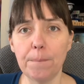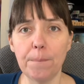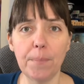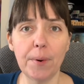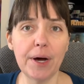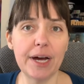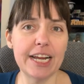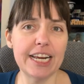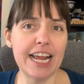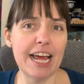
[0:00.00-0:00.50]

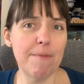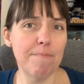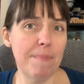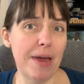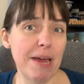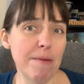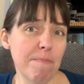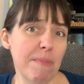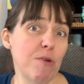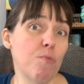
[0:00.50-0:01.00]
But it
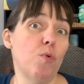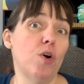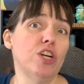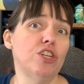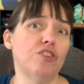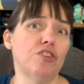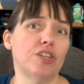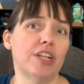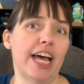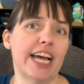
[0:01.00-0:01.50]
made me
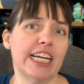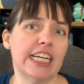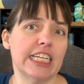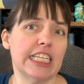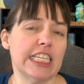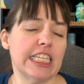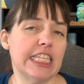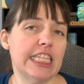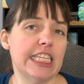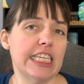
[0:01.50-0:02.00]
wonder, like,
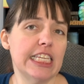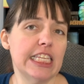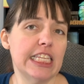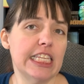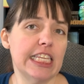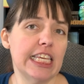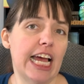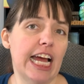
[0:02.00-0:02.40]
is this,